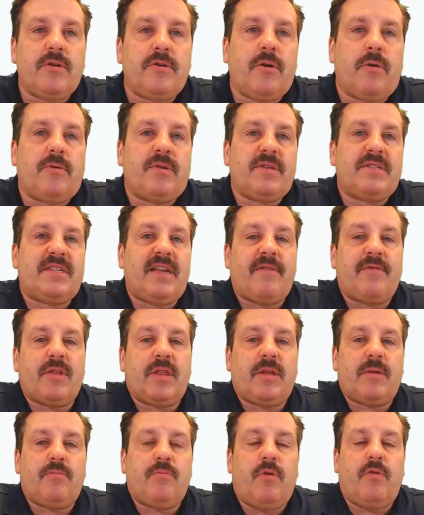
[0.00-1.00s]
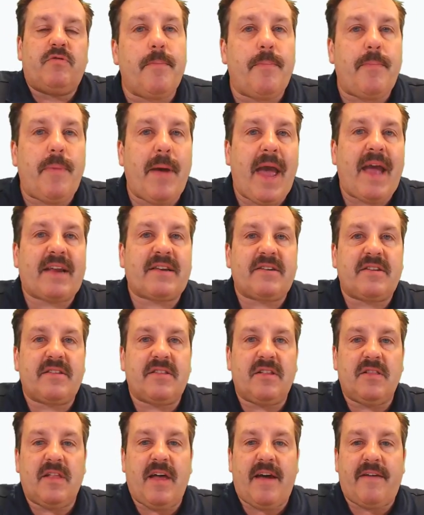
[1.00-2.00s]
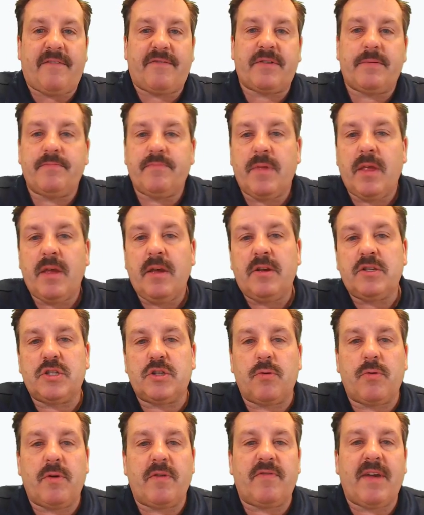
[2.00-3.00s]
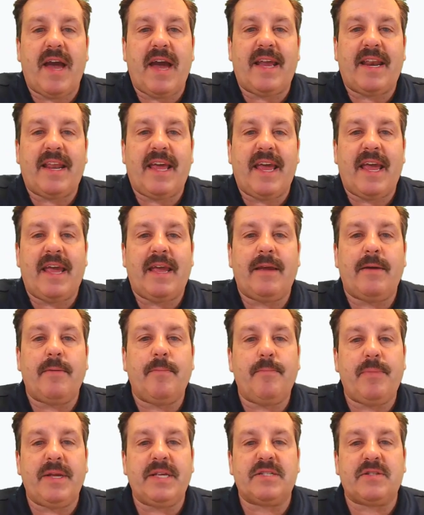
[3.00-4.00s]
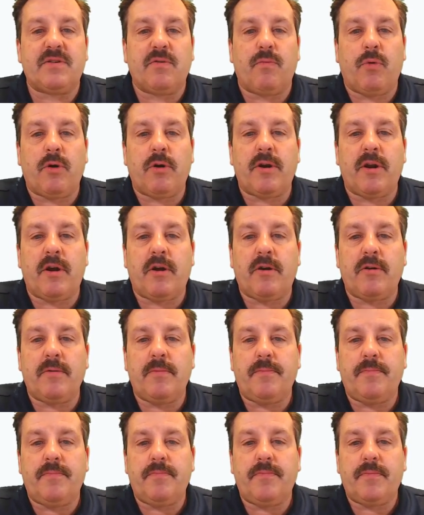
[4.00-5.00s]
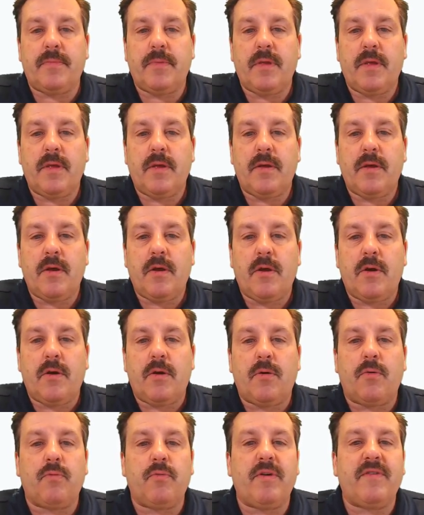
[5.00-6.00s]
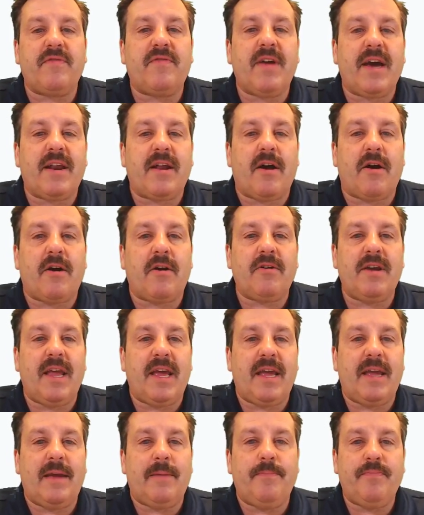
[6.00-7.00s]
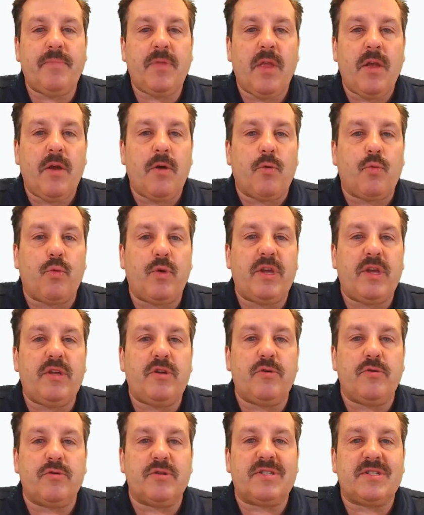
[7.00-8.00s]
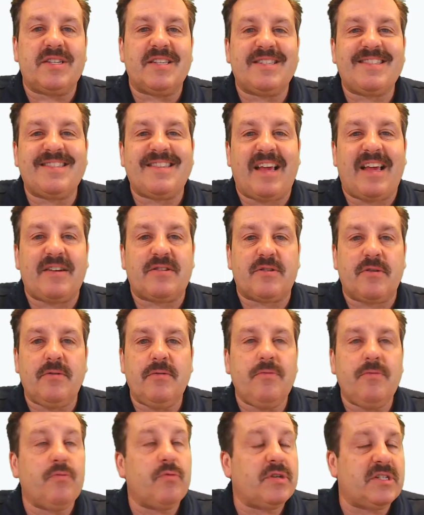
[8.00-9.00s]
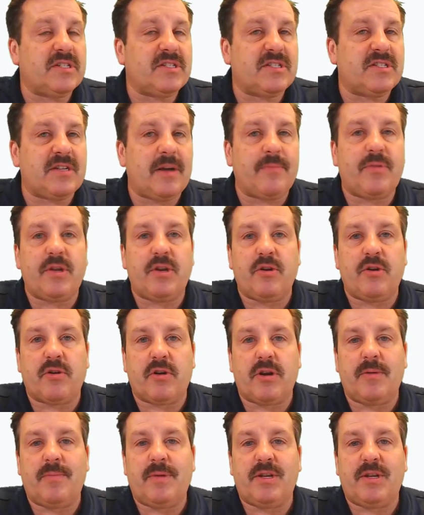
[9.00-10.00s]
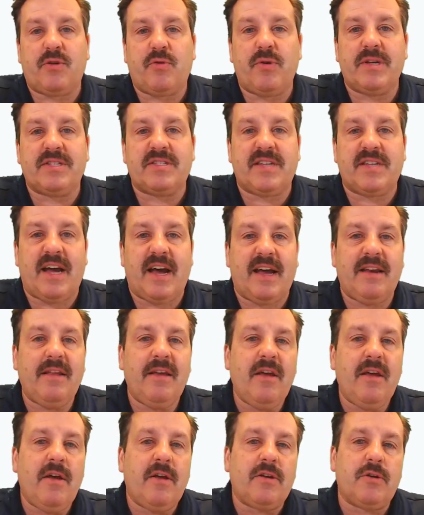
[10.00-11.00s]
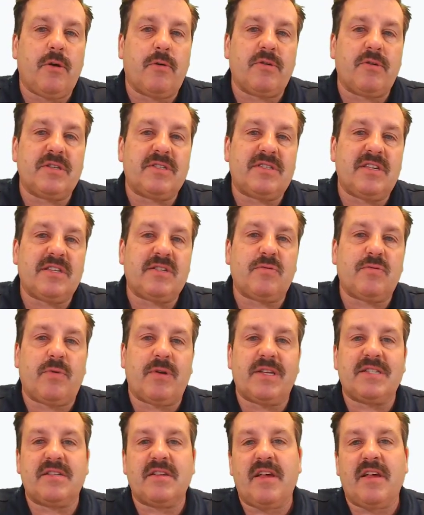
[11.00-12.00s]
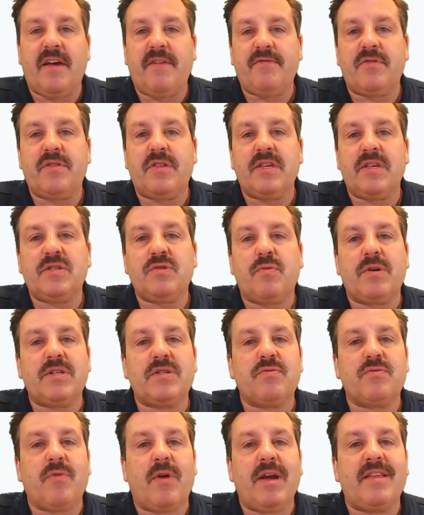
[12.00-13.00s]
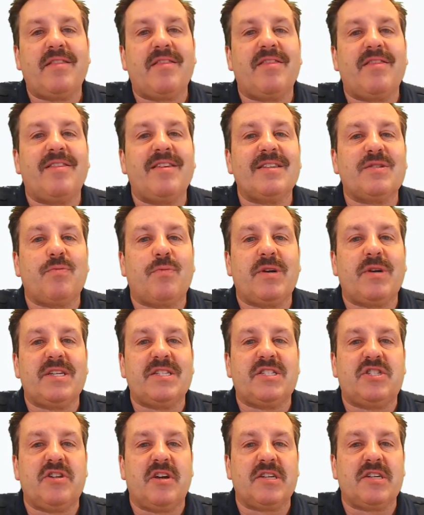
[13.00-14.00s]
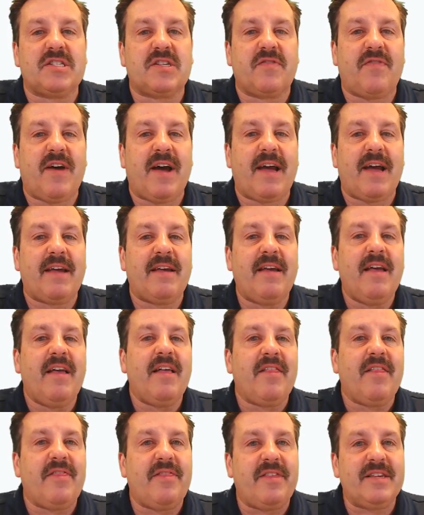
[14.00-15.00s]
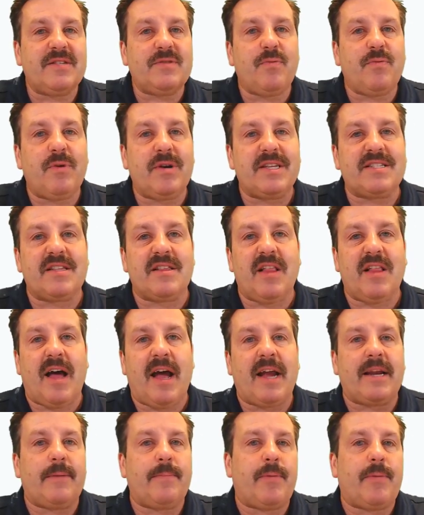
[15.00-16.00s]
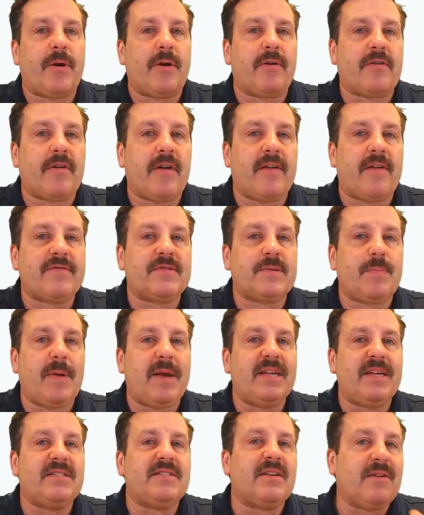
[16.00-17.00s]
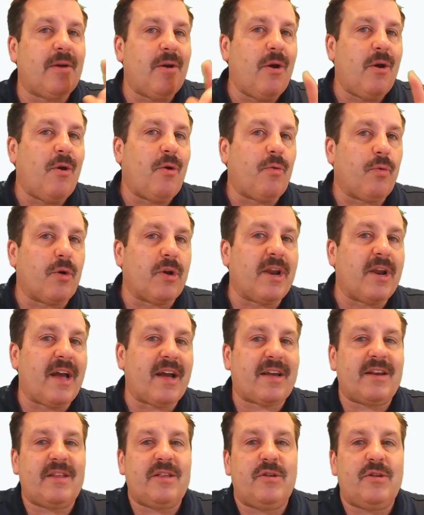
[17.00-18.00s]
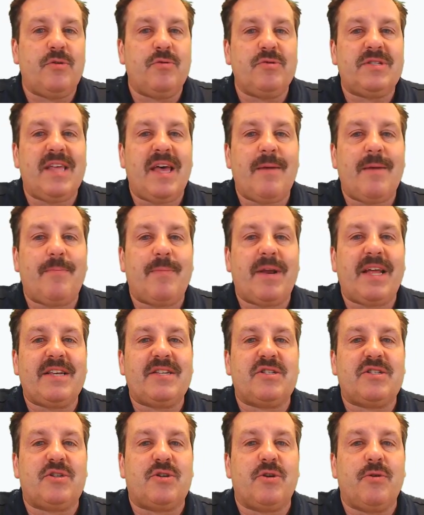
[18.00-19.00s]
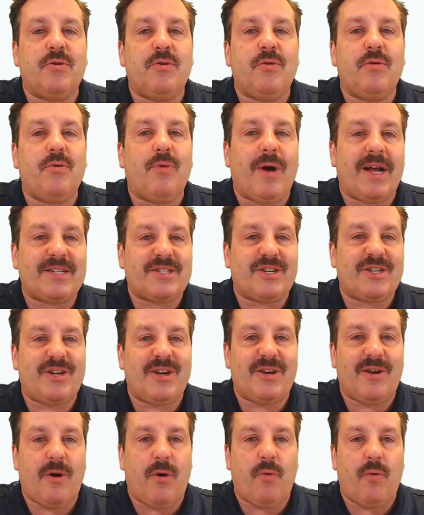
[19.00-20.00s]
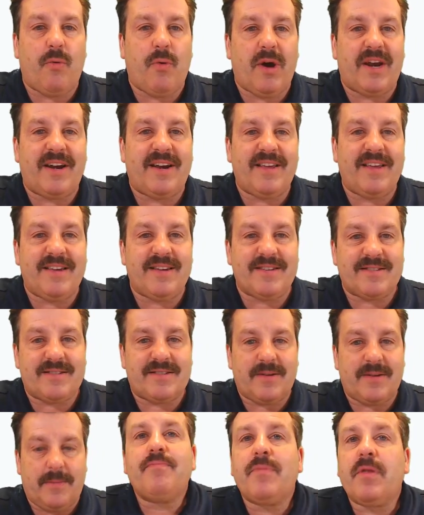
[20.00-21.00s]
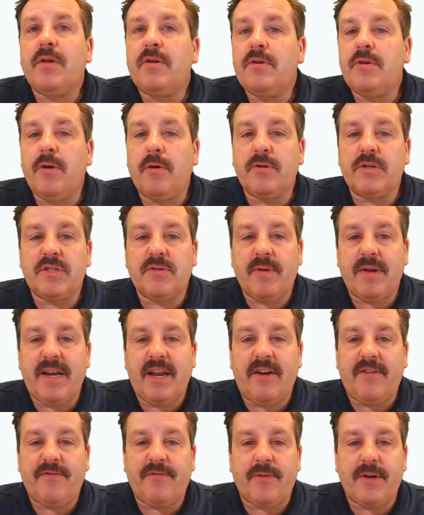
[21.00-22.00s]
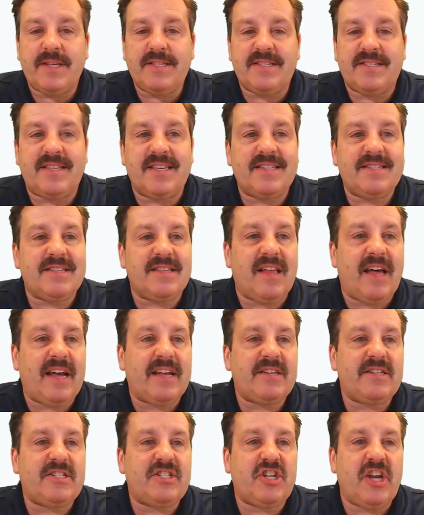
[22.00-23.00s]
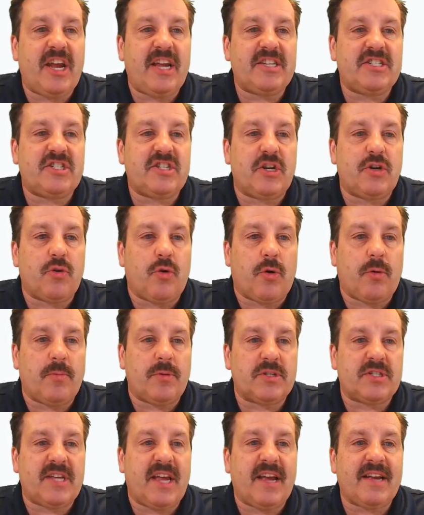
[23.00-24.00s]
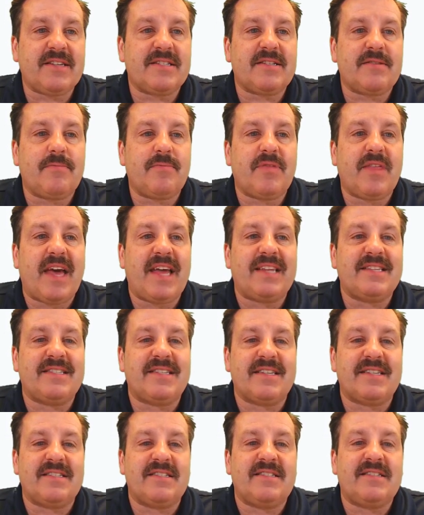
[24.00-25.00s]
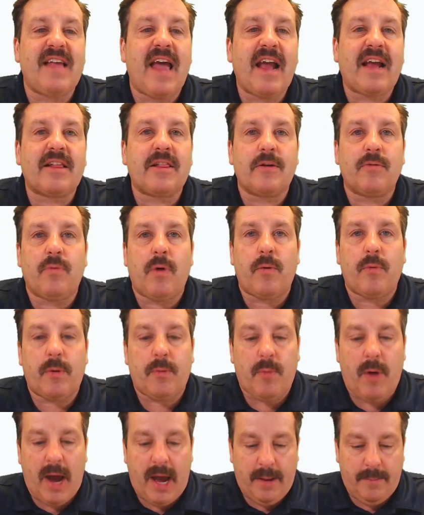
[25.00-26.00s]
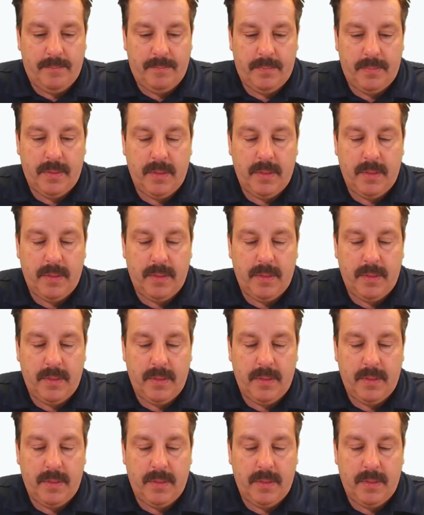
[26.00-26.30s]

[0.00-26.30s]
Notice everything moves back to the left. So we've got a piece of word art, we've got our name, we used center, which is something you're going to be quizzed on. Notice this one is left, this one is right, this one is justify, this one is line and paragraph spacing. We're not going to use that, but I do want you to know what it is. Notice right now, friends, this line changed to normal text. That is exactly what we want.